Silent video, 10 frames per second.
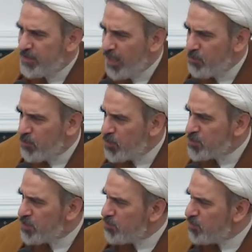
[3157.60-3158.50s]
that
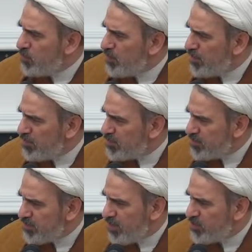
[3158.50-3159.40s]
person would be
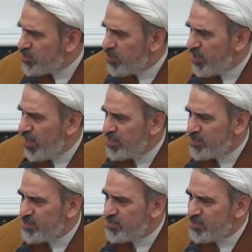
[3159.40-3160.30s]
considered
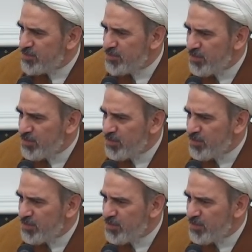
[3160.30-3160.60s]
as,